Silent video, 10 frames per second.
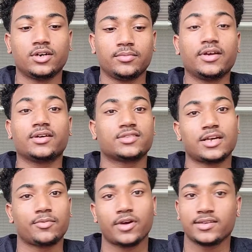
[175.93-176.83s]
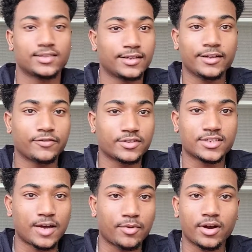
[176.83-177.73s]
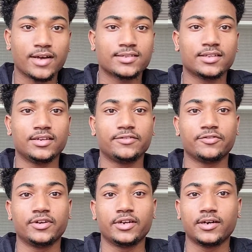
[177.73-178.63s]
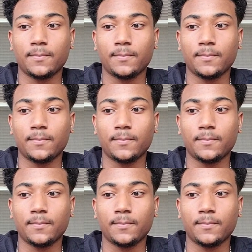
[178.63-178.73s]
yeah, samurais, the different samurais, and the different